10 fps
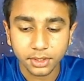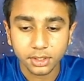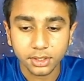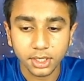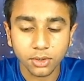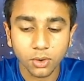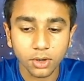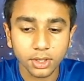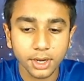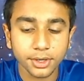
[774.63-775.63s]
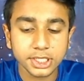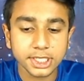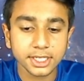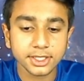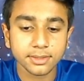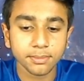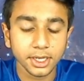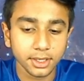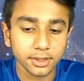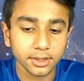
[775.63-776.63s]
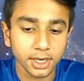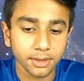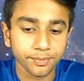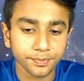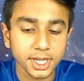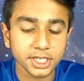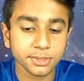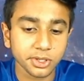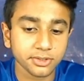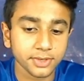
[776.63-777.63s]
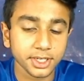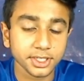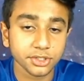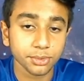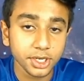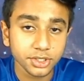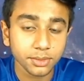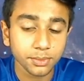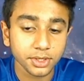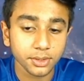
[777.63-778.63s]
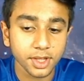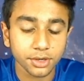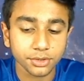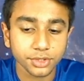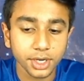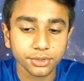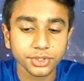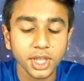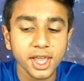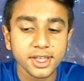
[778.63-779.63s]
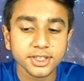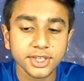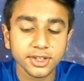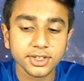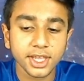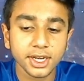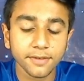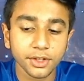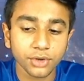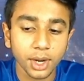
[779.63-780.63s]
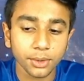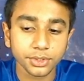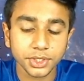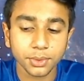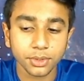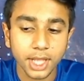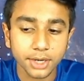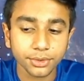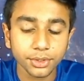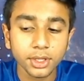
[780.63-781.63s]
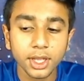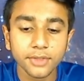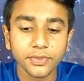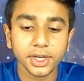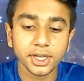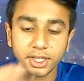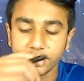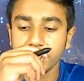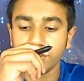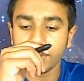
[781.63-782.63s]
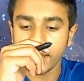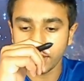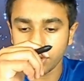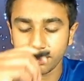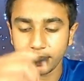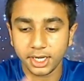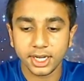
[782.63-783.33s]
the corollary states, meaning a specified situation with equilateral triangles, states that if a triangle is equilateral, then it is equal angular, meaning it